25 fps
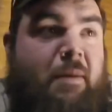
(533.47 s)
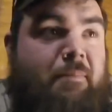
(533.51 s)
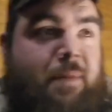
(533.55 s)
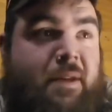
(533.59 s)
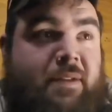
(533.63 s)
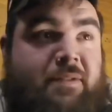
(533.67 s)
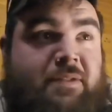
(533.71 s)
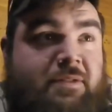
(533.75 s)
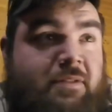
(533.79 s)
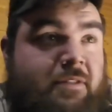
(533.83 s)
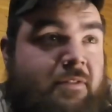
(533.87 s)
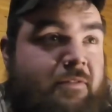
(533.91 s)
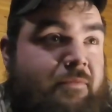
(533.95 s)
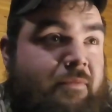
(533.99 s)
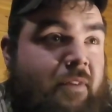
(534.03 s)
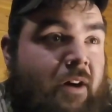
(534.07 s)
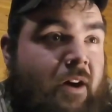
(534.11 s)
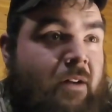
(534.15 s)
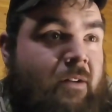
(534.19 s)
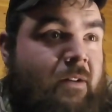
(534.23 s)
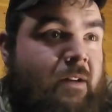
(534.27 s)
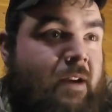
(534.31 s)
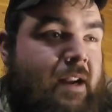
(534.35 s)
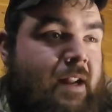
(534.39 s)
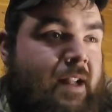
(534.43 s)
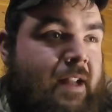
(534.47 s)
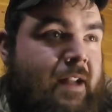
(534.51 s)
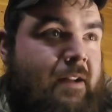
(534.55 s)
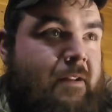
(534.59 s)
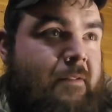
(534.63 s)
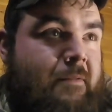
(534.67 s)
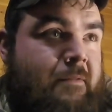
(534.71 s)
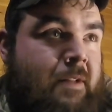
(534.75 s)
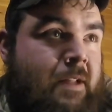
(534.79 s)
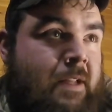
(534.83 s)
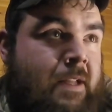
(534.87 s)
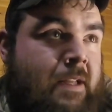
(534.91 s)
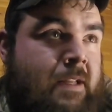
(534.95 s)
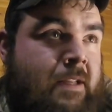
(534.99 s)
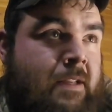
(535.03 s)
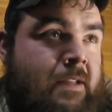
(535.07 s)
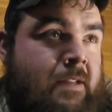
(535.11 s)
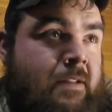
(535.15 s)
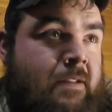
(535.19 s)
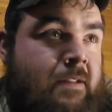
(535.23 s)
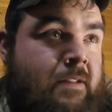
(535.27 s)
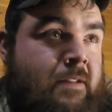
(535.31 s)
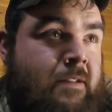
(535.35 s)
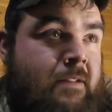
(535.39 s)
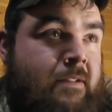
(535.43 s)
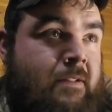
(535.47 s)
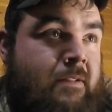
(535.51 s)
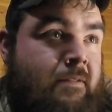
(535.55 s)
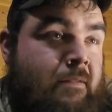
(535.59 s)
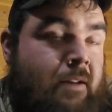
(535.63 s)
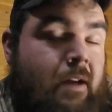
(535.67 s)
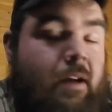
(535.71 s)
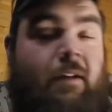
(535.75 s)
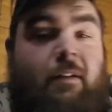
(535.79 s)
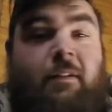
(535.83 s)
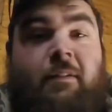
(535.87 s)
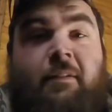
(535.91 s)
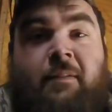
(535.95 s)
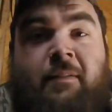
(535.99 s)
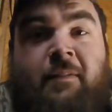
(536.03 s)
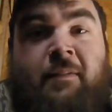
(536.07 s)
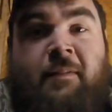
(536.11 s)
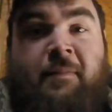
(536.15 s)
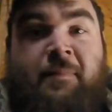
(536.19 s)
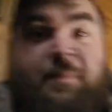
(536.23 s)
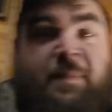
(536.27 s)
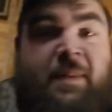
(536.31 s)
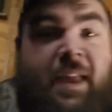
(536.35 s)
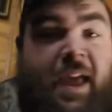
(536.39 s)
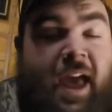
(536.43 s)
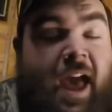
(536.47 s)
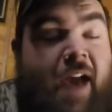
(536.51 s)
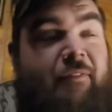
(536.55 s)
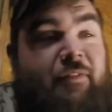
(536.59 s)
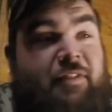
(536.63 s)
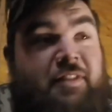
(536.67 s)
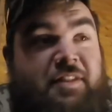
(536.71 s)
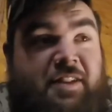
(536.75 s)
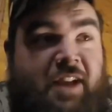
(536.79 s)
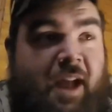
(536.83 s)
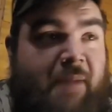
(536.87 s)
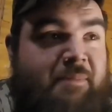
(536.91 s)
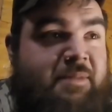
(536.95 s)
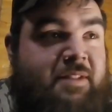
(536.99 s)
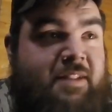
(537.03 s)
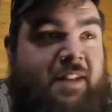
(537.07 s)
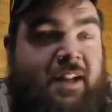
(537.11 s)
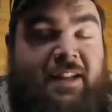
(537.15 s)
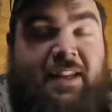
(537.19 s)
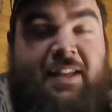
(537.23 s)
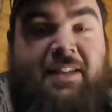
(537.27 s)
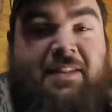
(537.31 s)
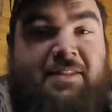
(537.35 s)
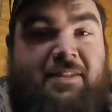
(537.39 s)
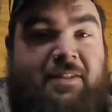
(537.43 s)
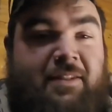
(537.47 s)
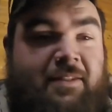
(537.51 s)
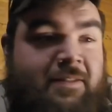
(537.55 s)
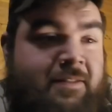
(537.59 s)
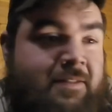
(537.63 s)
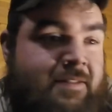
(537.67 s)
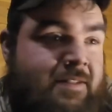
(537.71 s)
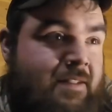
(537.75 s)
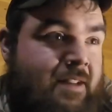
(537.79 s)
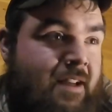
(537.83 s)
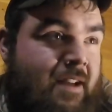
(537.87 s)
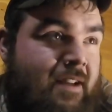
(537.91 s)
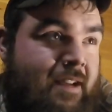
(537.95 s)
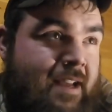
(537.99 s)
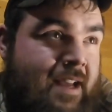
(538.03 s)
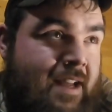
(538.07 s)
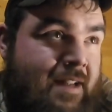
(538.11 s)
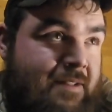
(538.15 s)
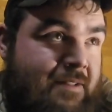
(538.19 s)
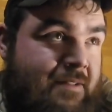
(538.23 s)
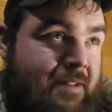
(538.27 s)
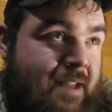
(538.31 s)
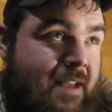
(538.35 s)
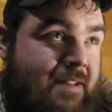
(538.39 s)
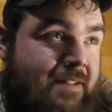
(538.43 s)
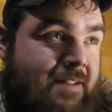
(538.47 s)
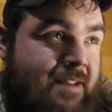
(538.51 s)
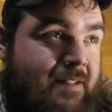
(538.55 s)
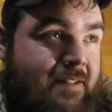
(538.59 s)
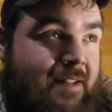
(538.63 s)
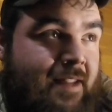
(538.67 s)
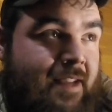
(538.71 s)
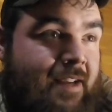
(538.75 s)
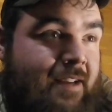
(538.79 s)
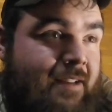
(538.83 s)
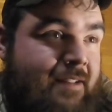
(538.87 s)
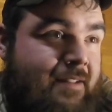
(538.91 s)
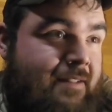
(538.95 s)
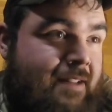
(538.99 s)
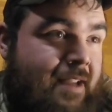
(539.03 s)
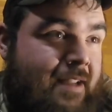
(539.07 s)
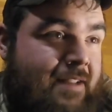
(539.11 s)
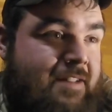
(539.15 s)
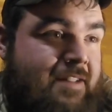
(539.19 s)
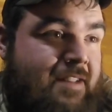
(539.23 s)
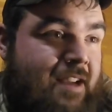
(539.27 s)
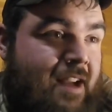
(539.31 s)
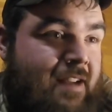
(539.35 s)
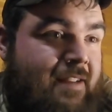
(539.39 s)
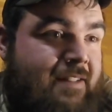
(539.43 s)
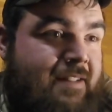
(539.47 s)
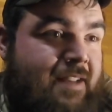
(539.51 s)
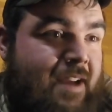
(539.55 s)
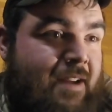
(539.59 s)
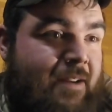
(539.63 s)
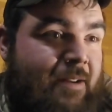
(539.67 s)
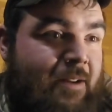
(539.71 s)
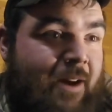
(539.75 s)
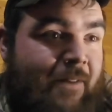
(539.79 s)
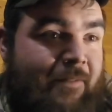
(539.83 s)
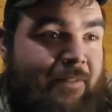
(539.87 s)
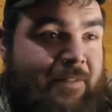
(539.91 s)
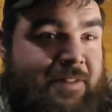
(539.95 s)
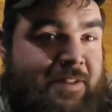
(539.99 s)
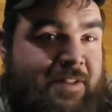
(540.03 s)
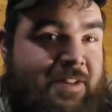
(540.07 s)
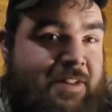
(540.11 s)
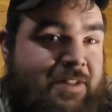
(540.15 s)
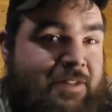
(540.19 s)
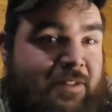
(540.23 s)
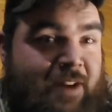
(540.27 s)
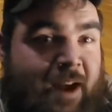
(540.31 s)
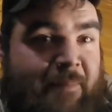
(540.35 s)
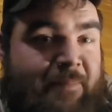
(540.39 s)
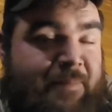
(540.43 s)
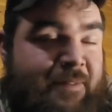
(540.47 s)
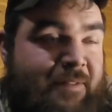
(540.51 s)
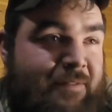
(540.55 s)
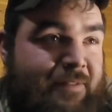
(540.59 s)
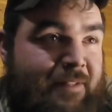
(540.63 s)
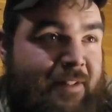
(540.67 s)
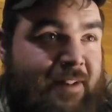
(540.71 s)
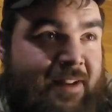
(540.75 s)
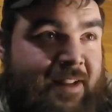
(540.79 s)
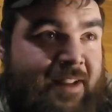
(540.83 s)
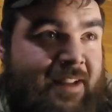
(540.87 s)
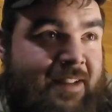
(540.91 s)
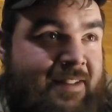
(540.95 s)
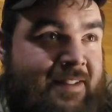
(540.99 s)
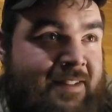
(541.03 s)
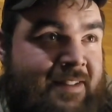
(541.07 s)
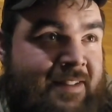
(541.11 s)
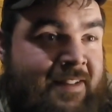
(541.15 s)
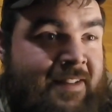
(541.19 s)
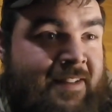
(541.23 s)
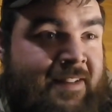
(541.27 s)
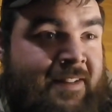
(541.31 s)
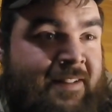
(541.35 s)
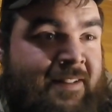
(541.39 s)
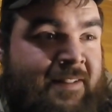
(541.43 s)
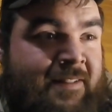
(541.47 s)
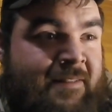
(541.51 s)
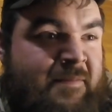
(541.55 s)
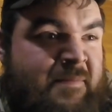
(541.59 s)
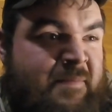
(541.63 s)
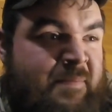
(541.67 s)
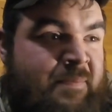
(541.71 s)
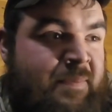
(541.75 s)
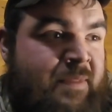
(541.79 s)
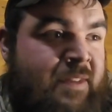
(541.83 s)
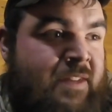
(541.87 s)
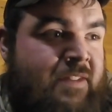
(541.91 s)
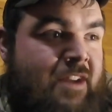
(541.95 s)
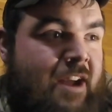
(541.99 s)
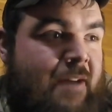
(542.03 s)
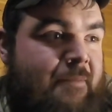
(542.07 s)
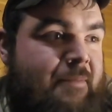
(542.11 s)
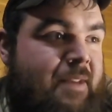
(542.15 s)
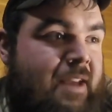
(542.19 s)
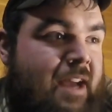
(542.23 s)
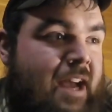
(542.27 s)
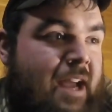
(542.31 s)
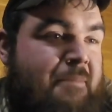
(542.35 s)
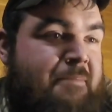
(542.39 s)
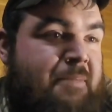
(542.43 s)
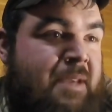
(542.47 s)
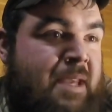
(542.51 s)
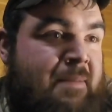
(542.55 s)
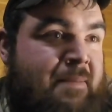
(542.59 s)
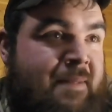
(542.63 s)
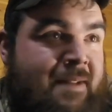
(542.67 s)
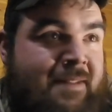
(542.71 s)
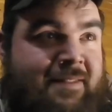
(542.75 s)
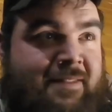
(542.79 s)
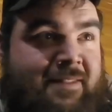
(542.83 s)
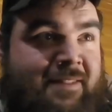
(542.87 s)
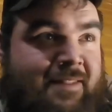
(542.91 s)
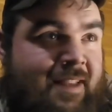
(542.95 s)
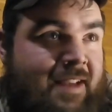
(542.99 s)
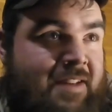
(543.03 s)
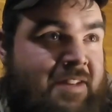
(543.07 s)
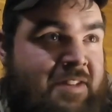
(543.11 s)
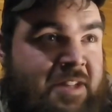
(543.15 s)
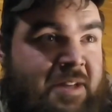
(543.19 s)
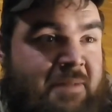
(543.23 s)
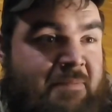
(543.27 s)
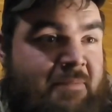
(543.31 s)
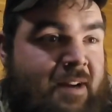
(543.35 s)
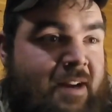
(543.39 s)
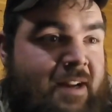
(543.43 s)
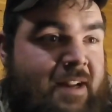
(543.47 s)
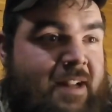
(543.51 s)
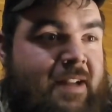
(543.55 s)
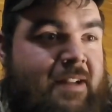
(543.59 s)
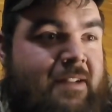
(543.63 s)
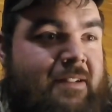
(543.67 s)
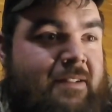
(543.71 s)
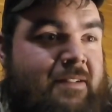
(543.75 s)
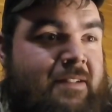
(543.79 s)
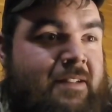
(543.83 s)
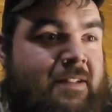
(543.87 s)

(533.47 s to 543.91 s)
that's going to fall right out. Well, half the job just got easier. So now all I got to do now is cut that shock tower off and just drop the front end. Drop the I-beam, that should come right out